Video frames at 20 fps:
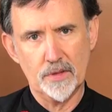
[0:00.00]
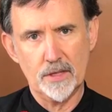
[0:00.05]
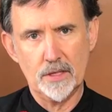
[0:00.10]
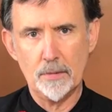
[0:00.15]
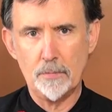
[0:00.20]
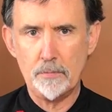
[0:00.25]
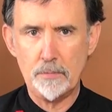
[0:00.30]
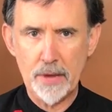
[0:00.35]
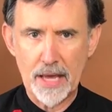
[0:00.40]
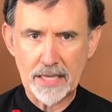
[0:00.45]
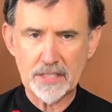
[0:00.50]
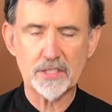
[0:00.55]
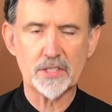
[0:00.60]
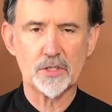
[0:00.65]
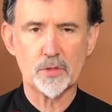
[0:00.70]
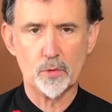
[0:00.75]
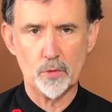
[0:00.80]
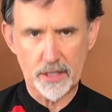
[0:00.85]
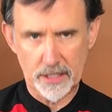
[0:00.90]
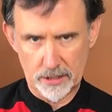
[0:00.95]
best
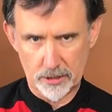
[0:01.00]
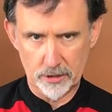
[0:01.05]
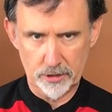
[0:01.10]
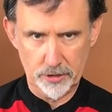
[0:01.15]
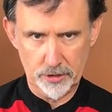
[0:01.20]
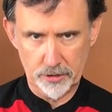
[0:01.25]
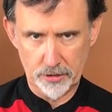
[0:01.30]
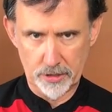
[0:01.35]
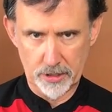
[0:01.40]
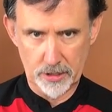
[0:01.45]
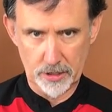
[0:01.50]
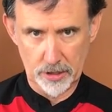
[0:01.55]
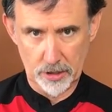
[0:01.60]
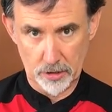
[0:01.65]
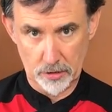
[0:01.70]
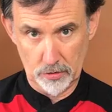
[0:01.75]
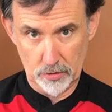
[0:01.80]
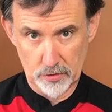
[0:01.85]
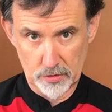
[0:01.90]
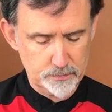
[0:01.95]
sweetener you can
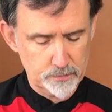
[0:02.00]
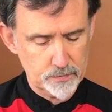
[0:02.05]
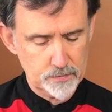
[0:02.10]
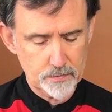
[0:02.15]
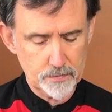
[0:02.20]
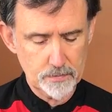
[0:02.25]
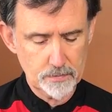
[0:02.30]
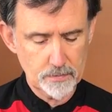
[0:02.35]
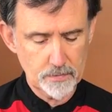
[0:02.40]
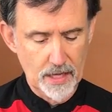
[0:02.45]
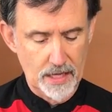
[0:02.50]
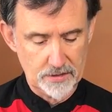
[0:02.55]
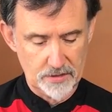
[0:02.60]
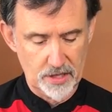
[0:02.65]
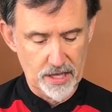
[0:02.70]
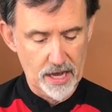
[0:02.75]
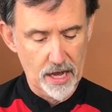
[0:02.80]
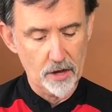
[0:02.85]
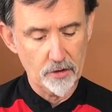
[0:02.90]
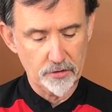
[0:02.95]
use. It's
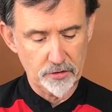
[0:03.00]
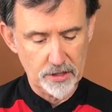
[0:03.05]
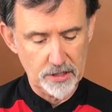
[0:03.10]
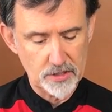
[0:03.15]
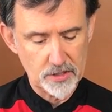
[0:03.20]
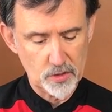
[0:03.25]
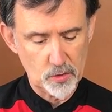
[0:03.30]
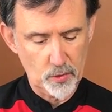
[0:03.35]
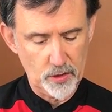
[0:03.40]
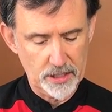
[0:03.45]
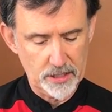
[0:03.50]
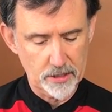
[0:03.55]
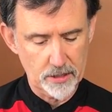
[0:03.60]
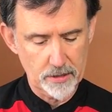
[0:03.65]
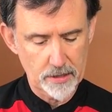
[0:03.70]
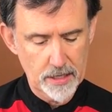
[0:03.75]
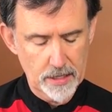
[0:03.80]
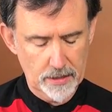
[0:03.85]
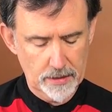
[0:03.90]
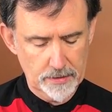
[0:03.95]
the healthiest
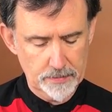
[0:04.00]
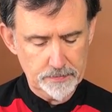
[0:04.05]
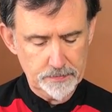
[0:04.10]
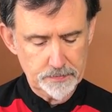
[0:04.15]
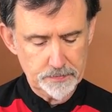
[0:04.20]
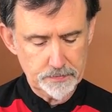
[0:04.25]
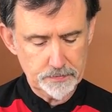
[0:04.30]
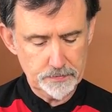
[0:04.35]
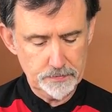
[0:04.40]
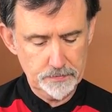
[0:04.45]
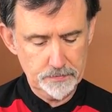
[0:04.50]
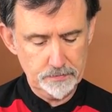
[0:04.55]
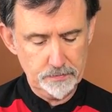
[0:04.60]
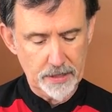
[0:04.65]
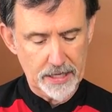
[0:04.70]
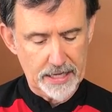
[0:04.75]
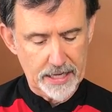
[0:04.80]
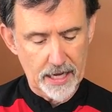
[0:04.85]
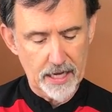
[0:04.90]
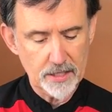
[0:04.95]
sweetener
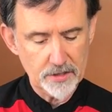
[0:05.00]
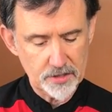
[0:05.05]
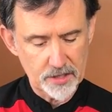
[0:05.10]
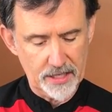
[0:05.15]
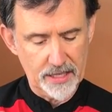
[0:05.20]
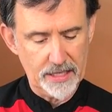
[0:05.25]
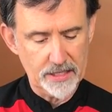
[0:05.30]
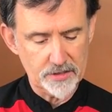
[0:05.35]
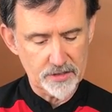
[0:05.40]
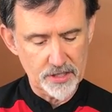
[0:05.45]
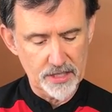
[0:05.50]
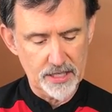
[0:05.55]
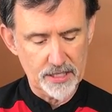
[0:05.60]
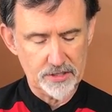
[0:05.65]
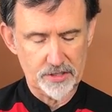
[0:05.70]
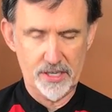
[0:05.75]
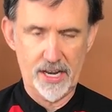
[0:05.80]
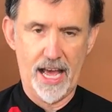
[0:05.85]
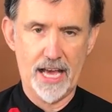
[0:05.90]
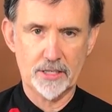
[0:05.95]
because it's in
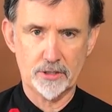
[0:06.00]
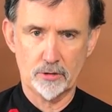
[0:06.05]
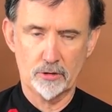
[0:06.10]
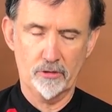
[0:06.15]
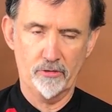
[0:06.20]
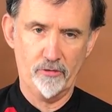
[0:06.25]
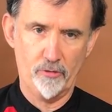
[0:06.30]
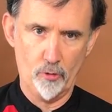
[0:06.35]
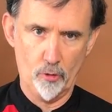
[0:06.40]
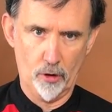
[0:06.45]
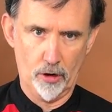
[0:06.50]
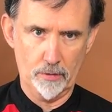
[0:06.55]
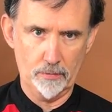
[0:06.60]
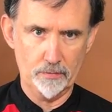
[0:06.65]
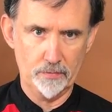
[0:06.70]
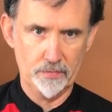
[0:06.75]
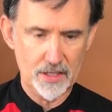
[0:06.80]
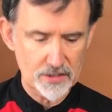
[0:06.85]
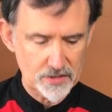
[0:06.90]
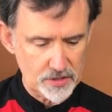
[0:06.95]
its natural form.
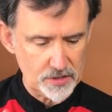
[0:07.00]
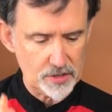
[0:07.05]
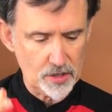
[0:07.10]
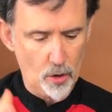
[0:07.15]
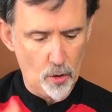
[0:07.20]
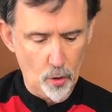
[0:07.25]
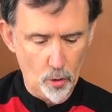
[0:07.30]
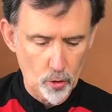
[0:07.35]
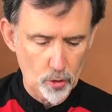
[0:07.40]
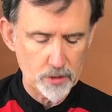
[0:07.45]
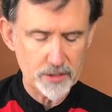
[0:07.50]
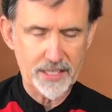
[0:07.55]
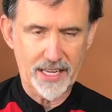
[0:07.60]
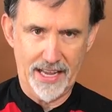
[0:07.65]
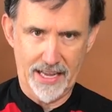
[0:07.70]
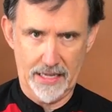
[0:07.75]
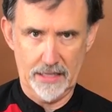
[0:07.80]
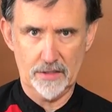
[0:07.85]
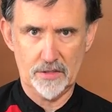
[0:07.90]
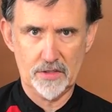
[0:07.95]
This is whole
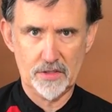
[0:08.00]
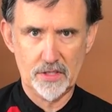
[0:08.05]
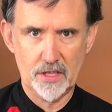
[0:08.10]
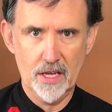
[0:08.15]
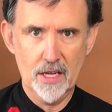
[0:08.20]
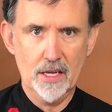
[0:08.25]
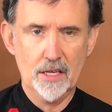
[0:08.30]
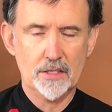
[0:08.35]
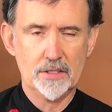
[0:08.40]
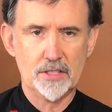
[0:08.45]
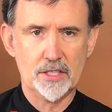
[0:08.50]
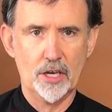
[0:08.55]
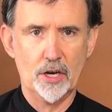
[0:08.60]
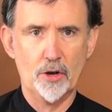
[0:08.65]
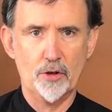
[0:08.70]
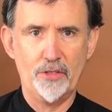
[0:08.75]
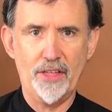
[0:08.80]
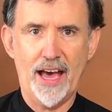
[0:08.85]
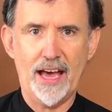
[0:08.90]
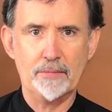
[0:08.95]
dates.
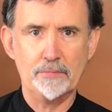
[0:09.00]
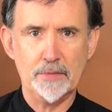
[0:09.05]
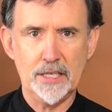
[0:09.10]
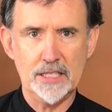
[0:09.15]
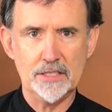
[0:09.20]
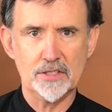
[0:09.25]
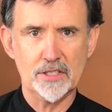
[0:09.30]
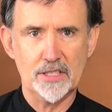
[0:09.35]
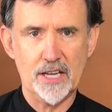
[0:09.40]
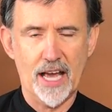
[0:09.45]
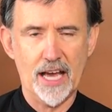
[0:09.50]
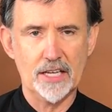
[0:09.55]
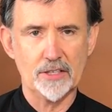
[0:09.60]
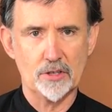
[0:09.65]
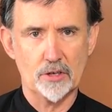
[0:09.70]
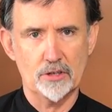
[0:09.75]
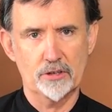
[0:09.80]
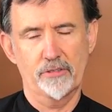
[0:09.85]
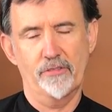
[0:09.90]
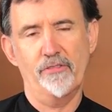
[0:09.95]
So that means it has
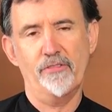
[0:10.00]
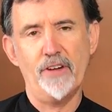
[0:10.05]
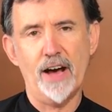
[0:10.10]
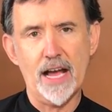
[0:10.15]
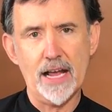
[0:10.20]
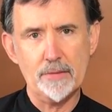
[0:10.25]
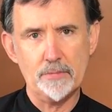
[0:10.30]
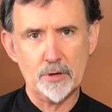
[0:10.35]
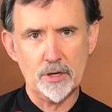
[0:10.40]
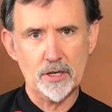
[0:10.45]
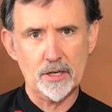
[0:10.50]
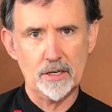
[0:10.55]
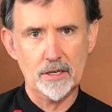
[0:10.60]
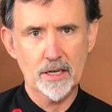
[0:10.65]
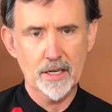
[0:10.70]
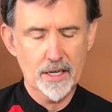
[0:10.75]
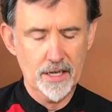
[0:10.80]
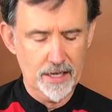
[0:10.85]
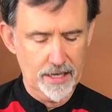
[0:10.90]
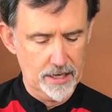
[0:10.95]
all the
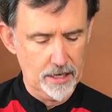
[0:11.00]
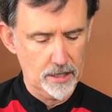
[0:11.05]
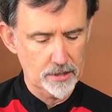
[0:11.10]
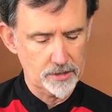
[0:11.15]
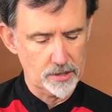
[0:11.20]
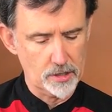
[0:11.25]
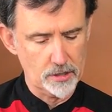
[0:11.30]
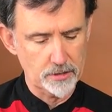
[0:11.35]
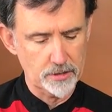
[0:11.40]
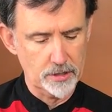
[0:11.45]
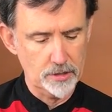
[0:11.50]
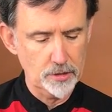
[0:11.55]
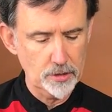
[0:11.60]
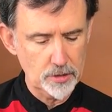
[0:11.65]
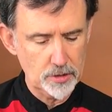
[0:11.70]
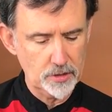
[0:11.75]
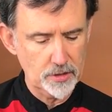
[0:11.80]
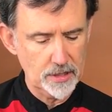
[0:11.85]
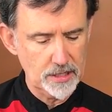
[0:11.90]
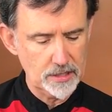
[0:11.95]
fiber, it has all the
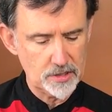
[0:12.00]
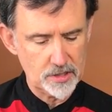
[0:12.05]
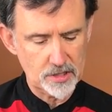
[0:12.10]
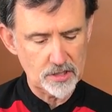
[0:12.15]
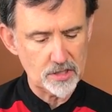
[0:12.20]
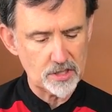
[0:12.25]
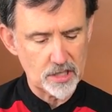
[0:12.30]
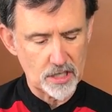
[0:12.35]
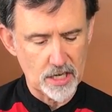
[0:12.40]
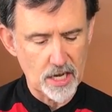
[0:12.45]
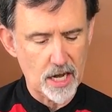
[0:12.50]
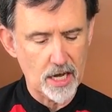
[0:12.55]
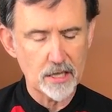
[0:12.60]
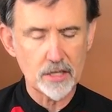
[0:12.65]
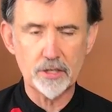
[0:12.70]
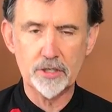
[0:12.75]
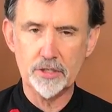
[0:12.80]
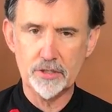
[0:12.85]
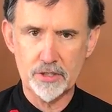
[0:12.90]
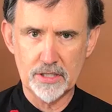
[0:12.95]
nutrients. Just the
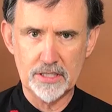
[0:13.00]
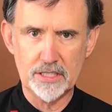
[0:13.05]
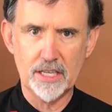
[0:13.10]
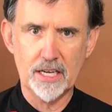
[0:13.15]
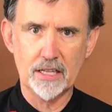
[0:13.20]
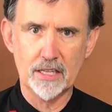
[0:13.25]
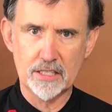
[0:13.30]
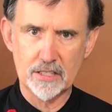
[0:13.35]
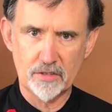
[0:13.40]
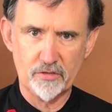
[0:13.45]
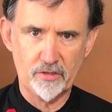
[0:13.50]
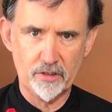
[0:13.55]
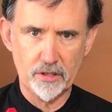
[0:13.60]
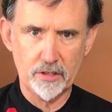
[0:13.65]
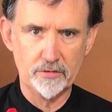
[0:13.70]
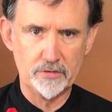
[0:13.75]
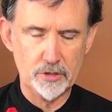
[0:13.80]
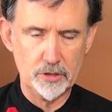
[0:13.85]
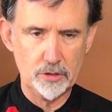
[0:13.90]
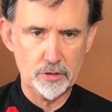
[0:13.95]
color, you can tell it's full
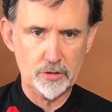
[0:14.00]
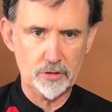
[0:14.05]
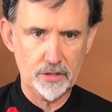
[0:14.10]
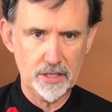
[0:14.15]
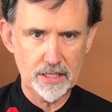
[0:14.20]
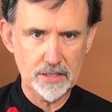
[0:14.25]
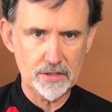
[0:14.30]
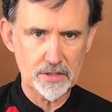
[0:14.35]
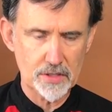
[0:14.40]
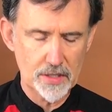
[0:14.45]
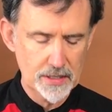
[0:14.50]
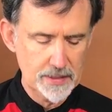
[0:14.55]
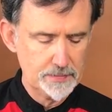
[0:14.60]
of nutrients.